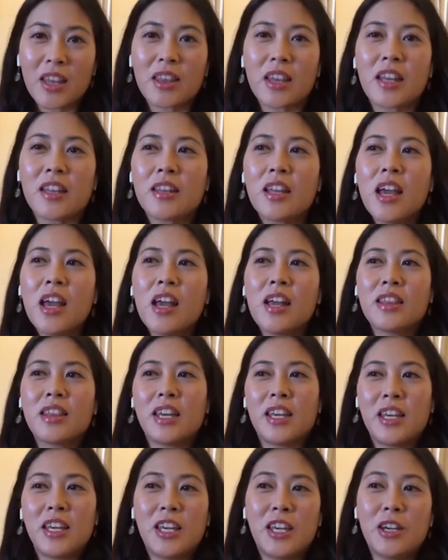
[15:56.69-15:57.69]
and then
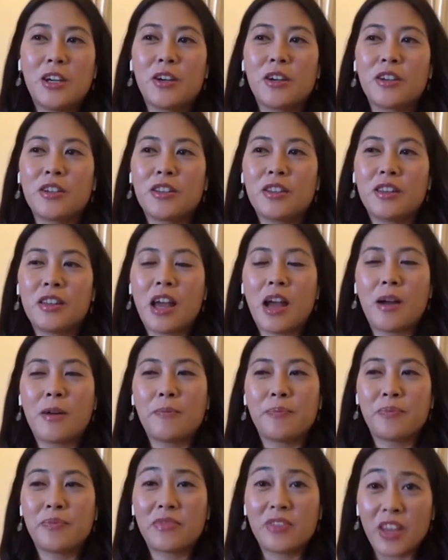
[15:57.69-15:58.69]
they hear
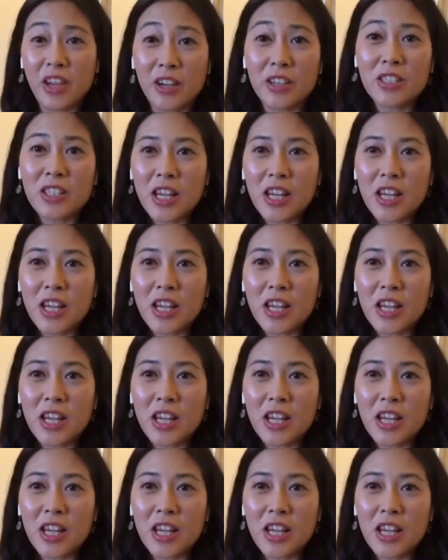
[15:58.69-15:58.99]
their